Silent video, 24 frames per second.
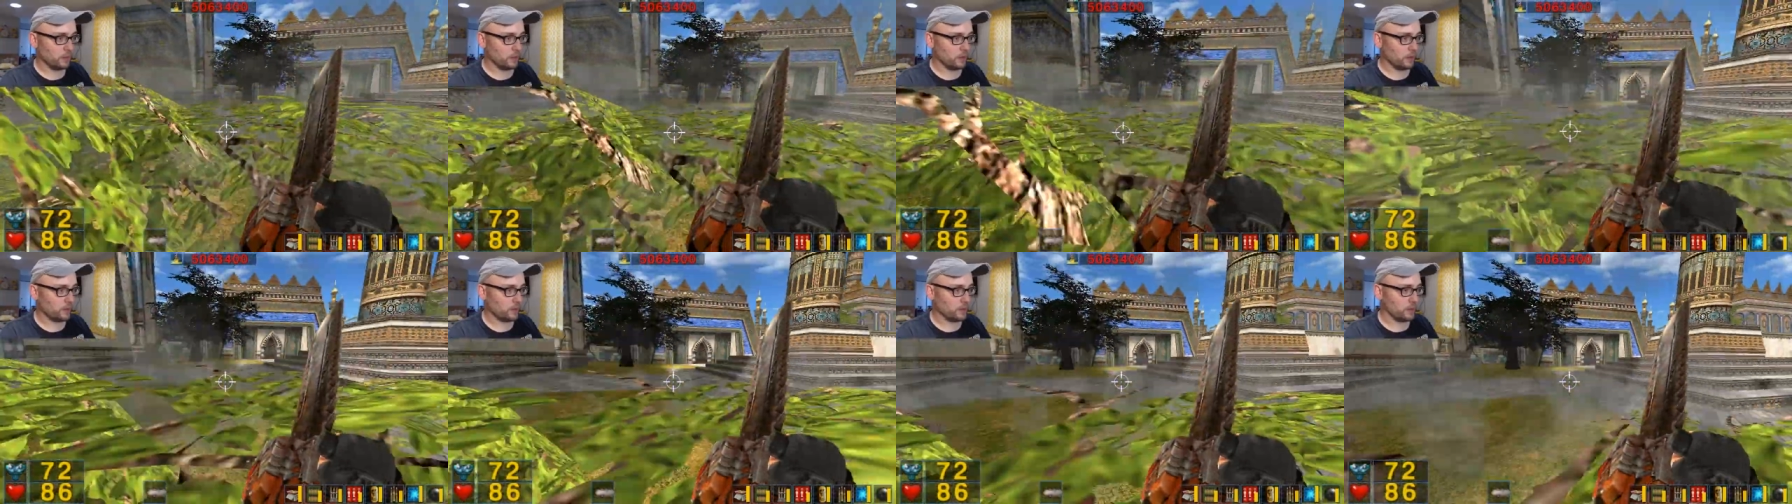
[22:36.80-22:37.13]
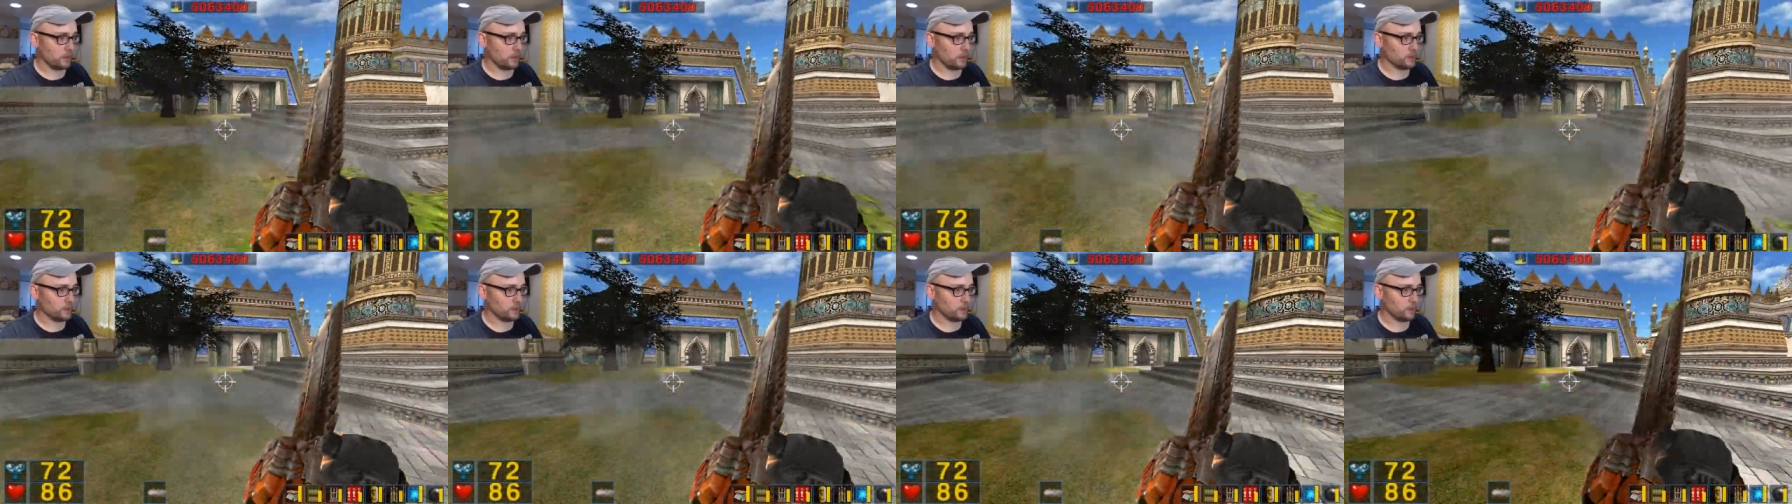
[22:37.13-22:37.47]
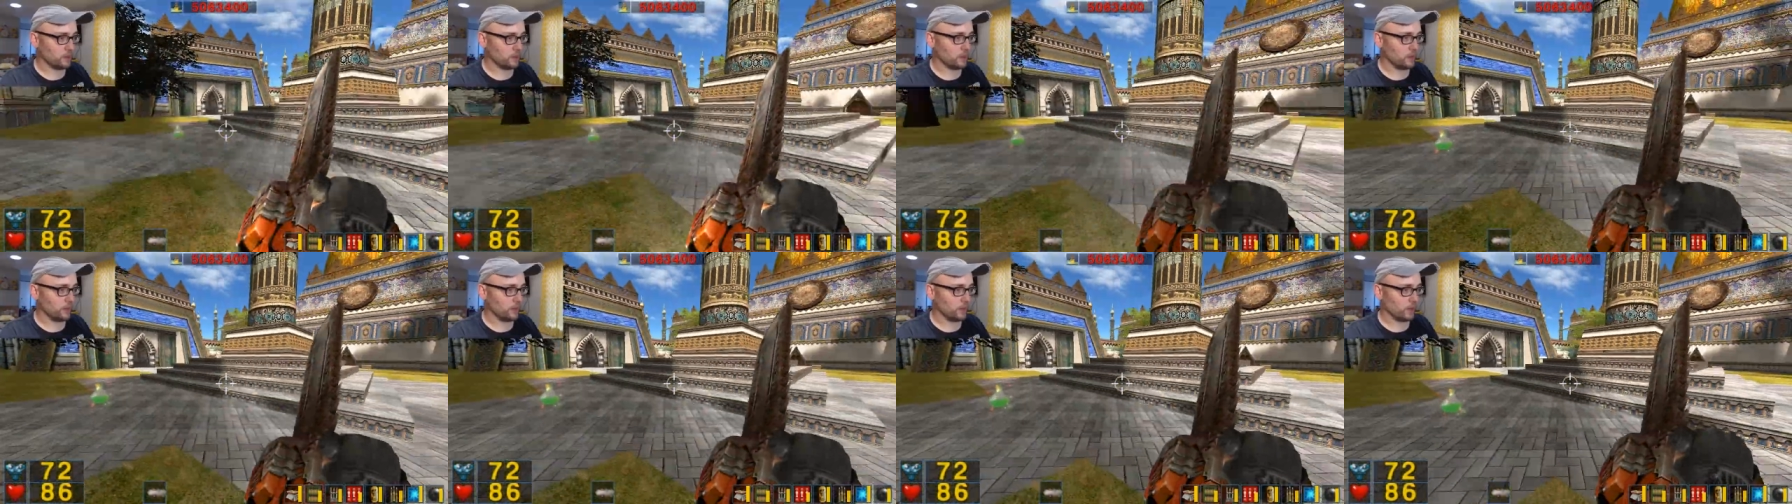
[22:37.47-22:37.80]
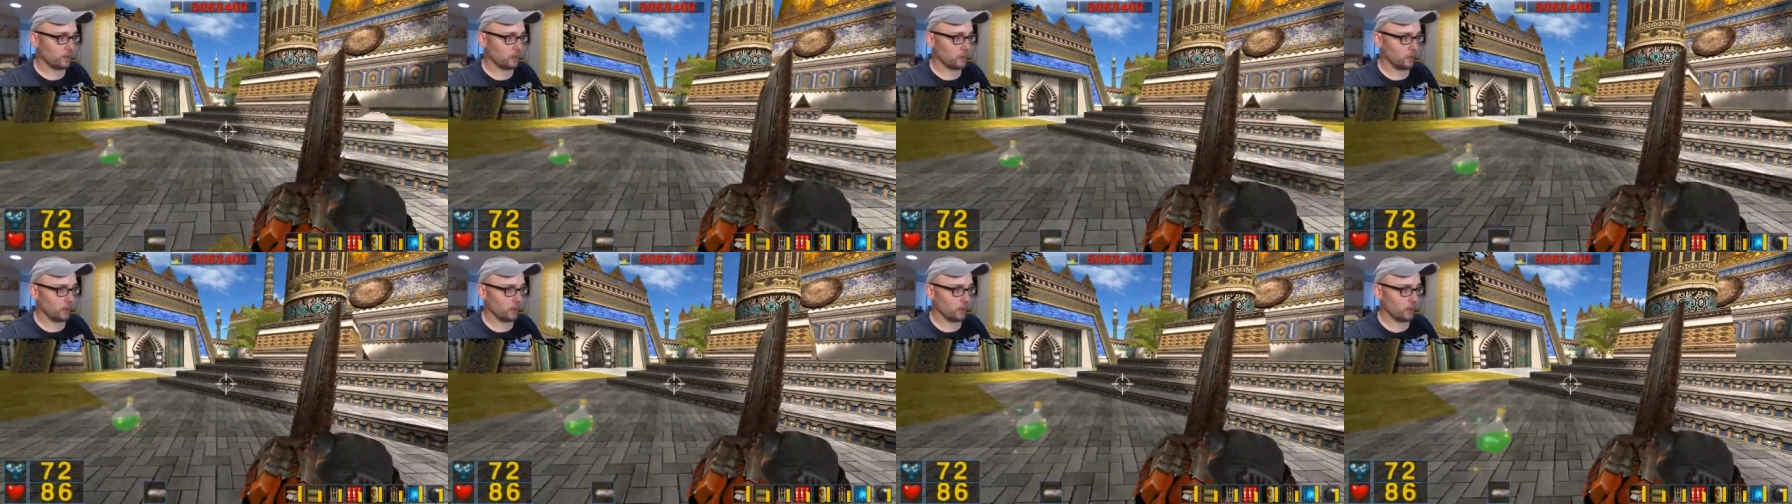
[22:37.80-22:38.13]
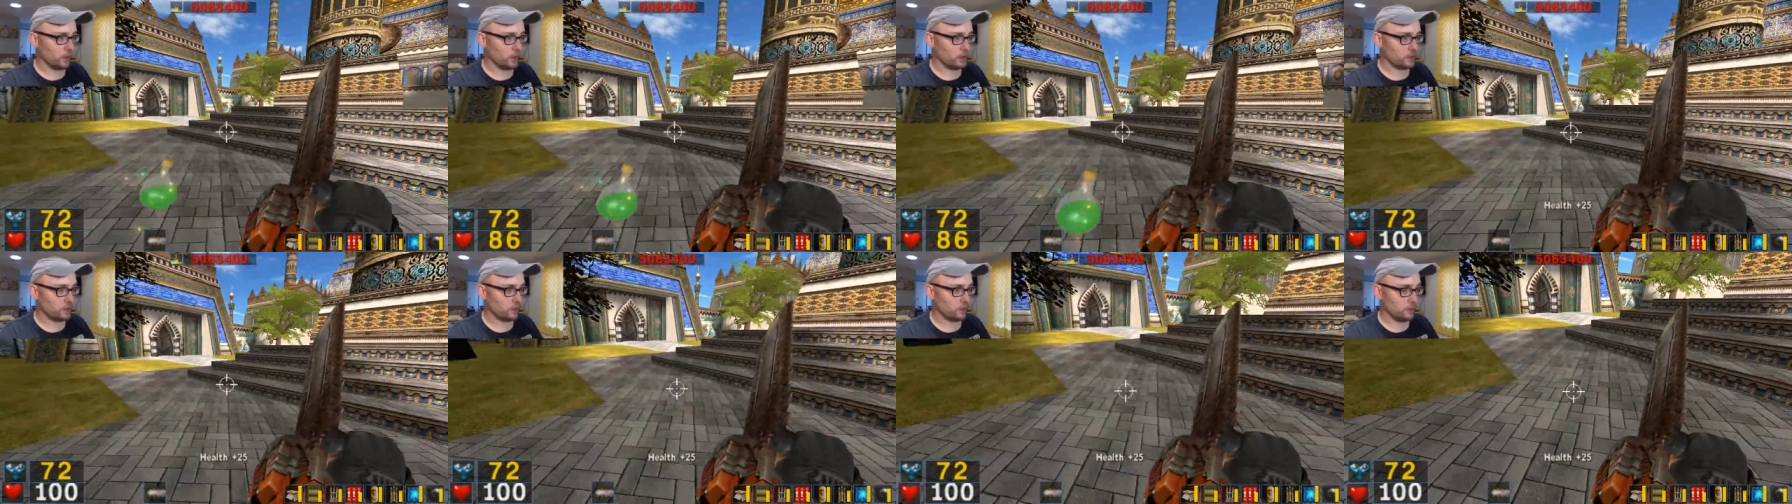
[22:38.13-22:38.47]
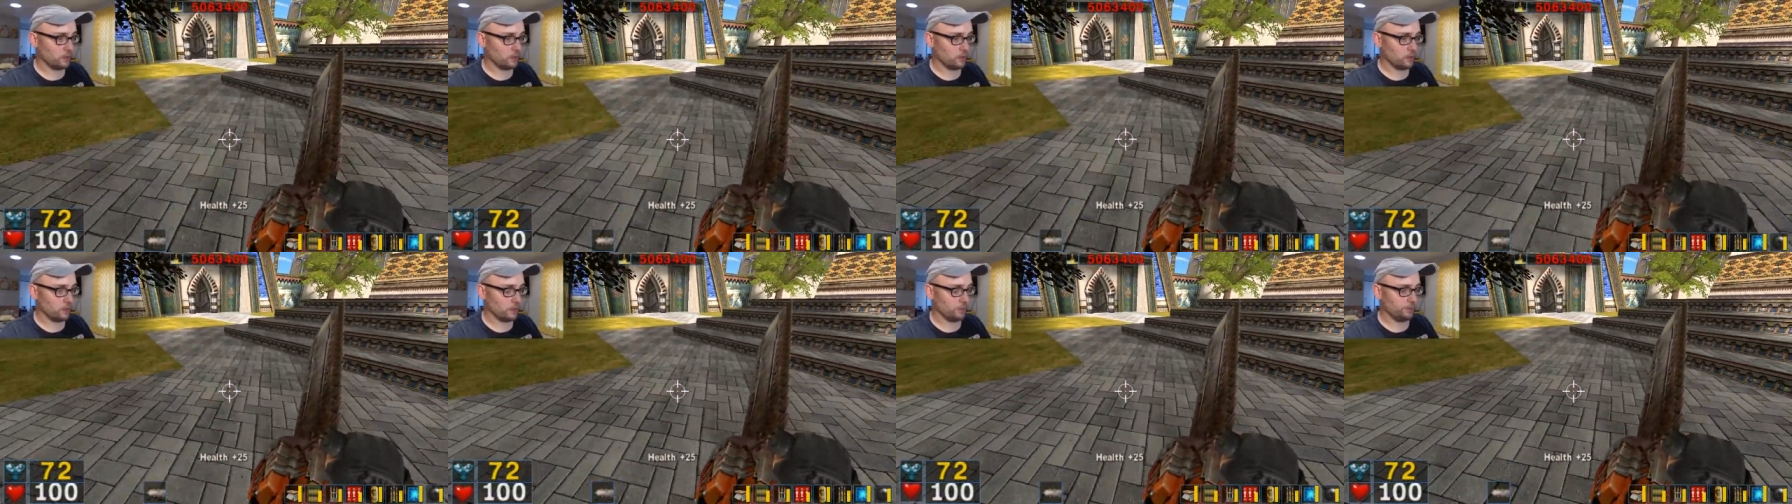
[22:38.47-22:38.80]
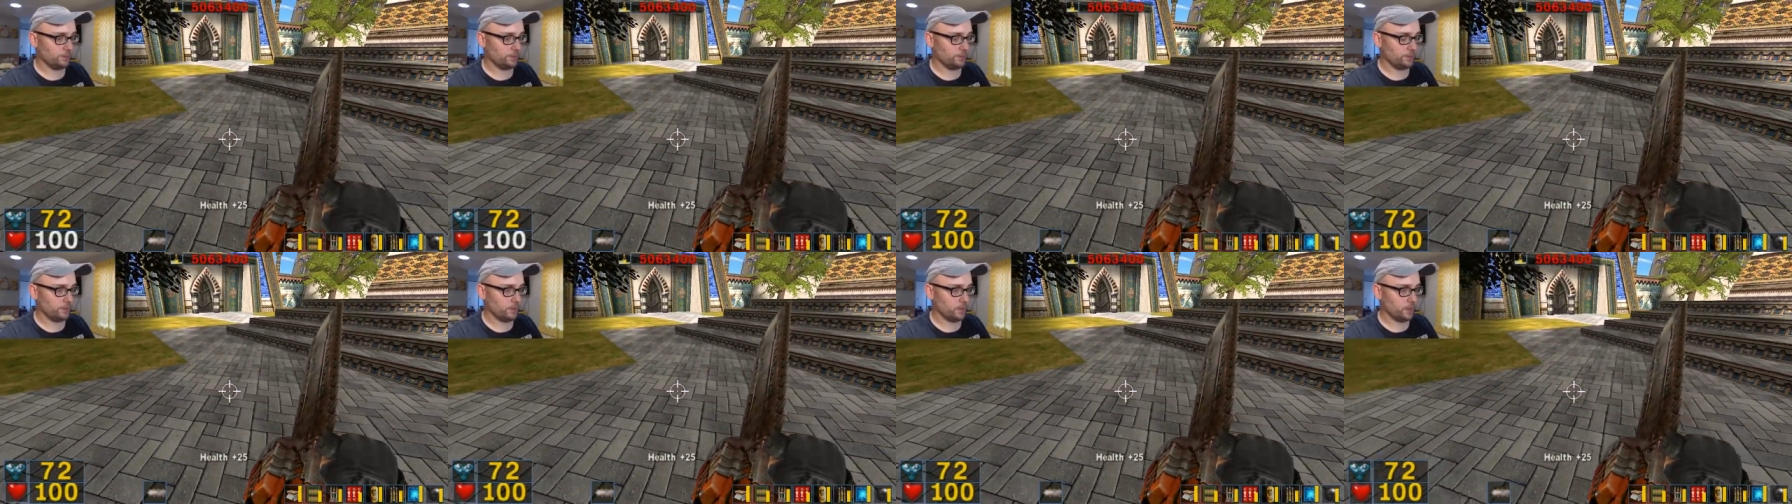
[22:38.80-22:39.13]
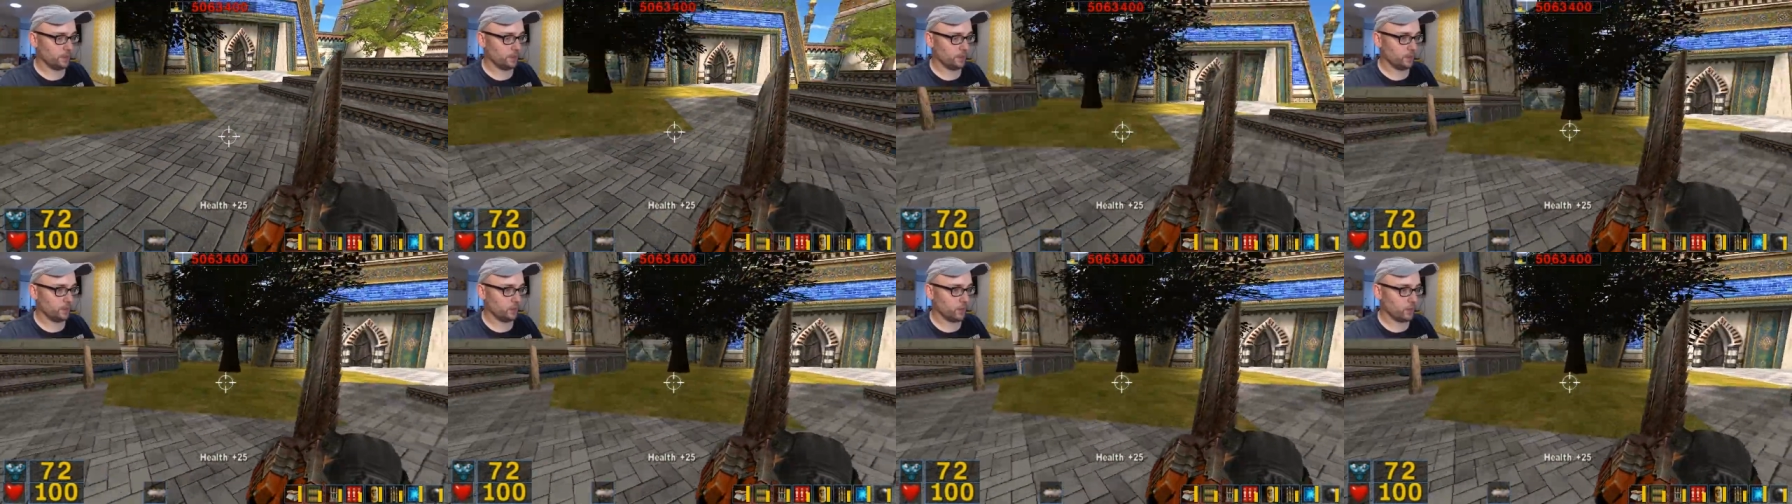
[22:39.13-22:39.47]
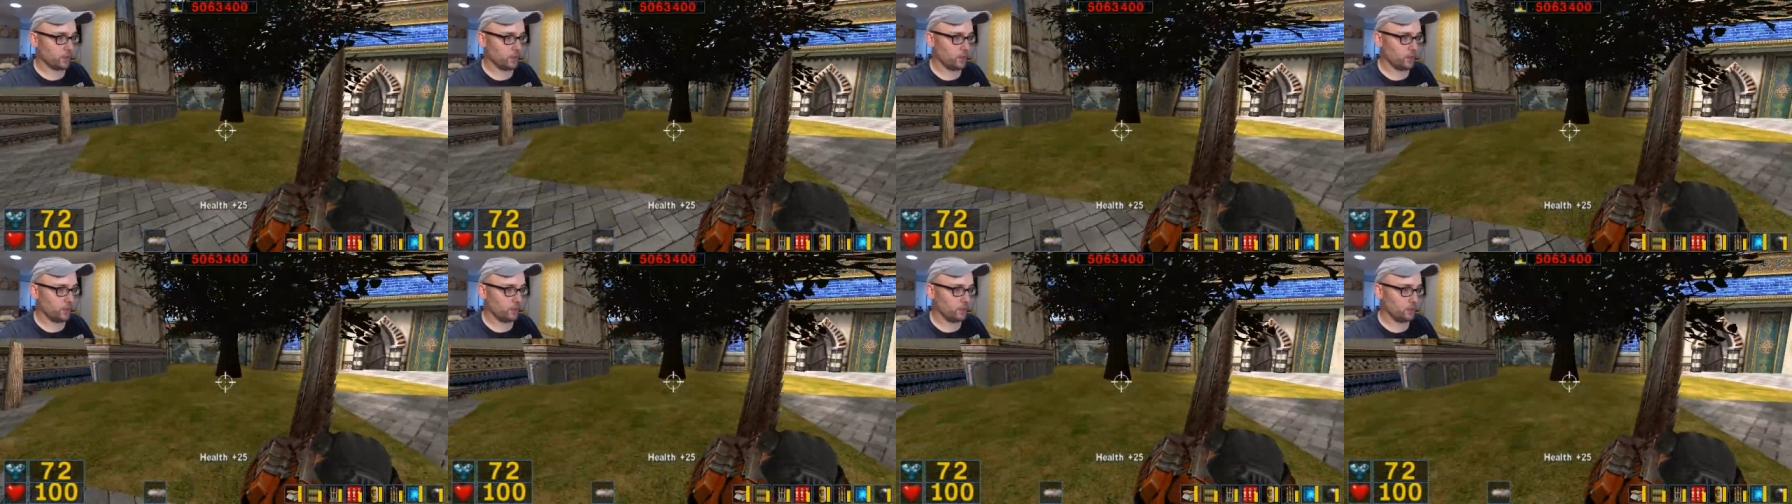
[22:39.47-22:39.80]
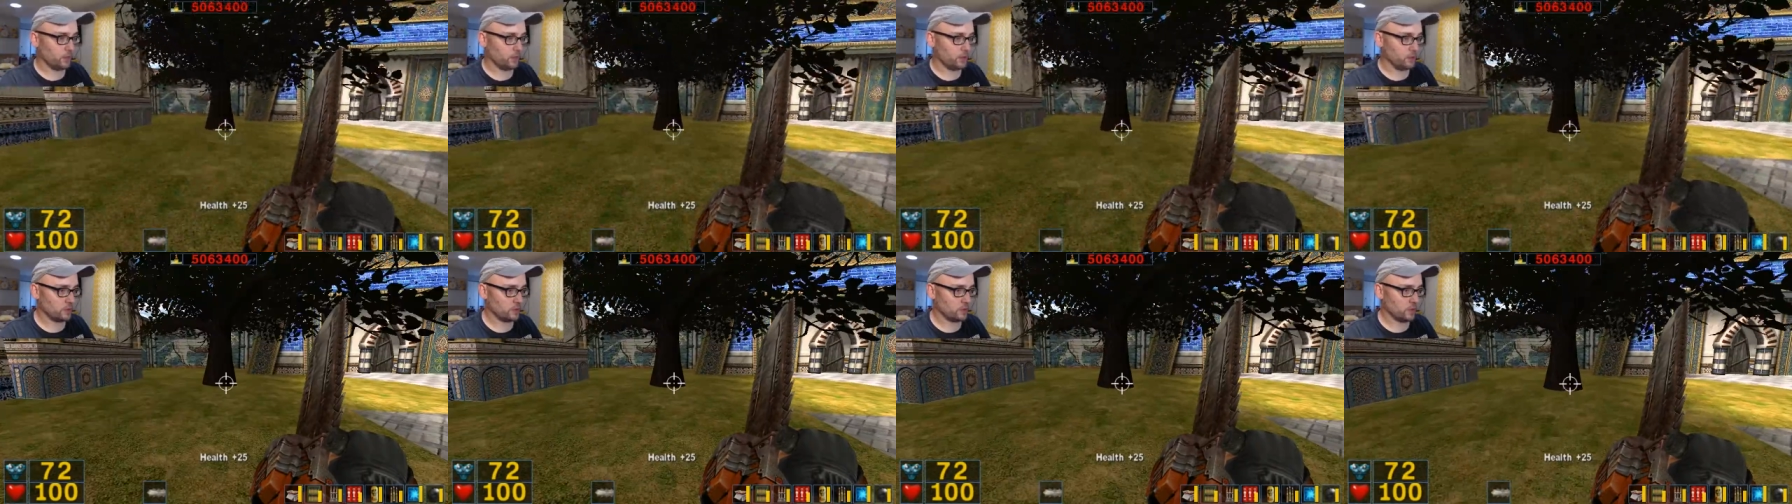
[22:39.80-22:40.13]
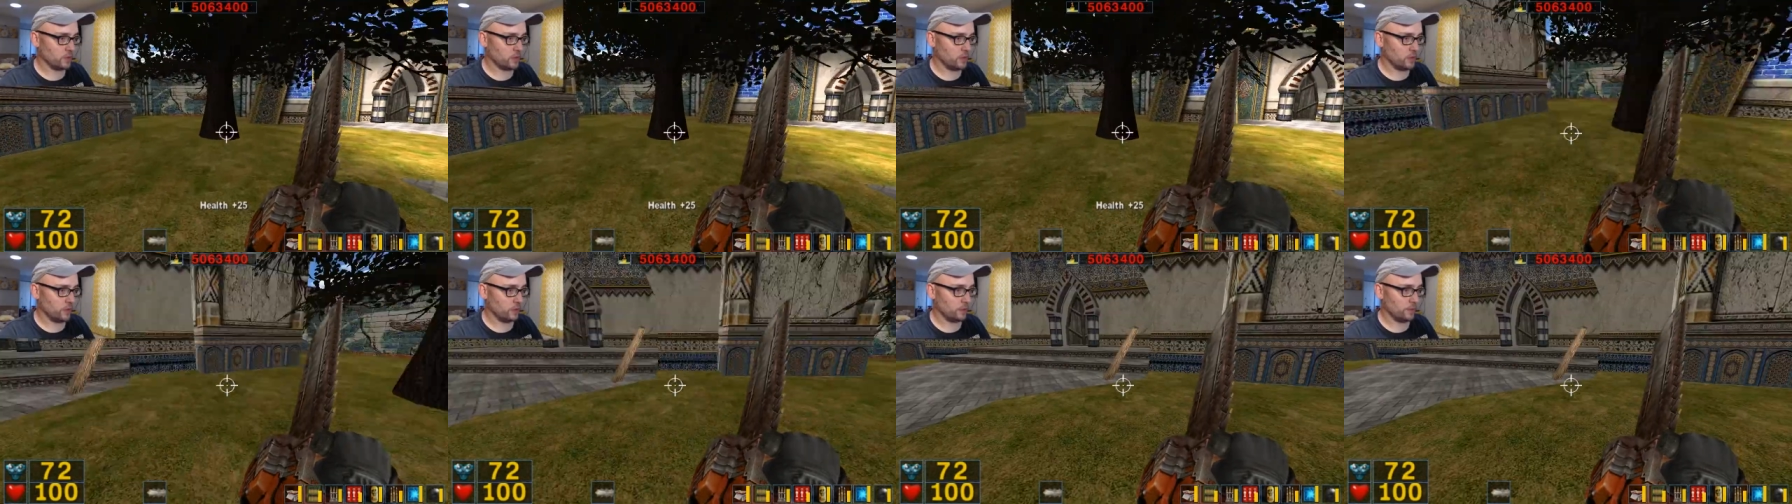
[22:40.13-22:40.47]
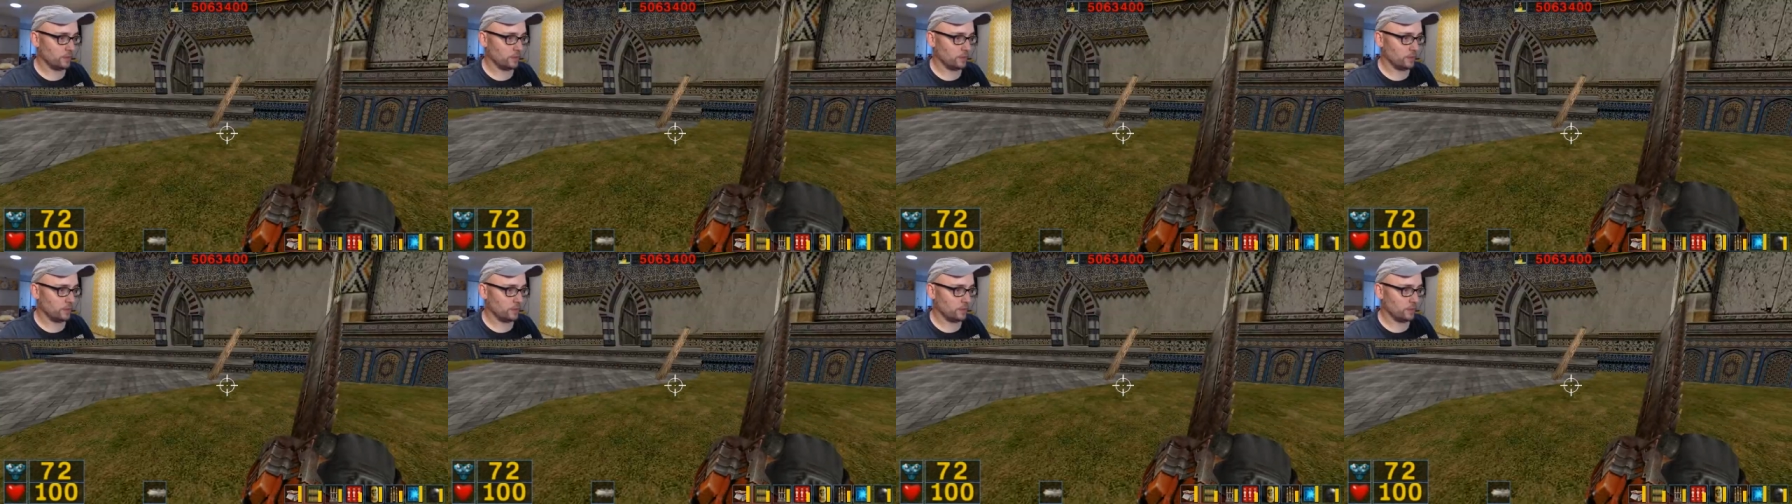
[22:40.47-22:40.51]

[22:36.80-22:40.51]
Now, that is significantly less RDL. Didn't see that.